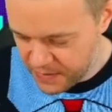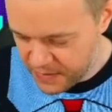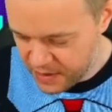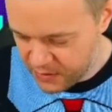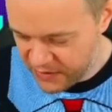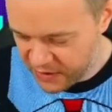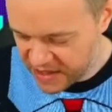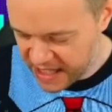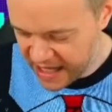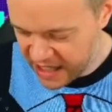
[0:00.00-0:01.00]
we've
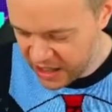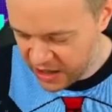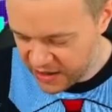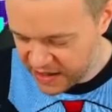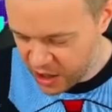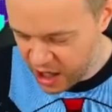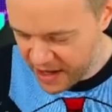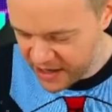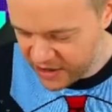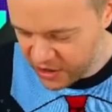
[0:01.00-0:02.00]
obviously had a lot of time
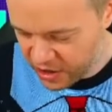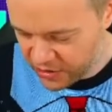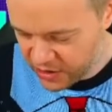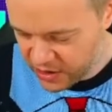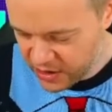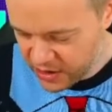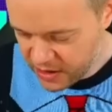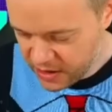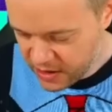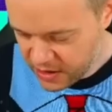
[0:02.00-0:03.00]
added on.
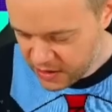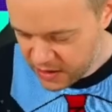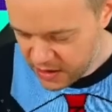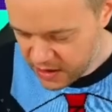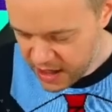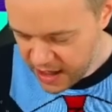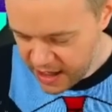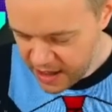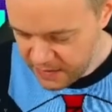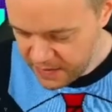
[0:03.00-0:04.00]

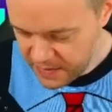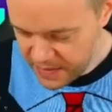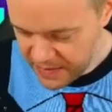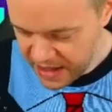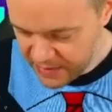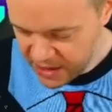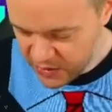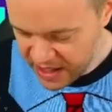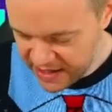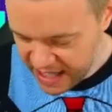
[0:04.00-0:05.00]
Let me get my
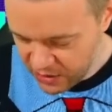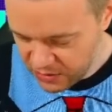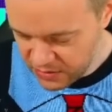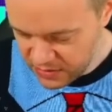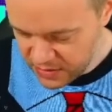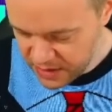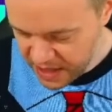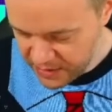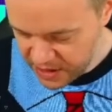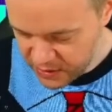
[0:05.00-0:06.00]
tweet
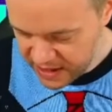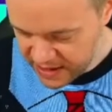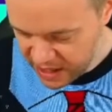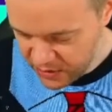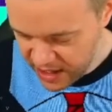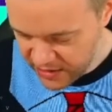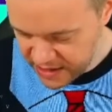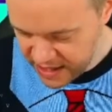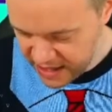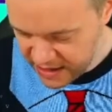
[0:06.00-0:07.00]
out. Where is it?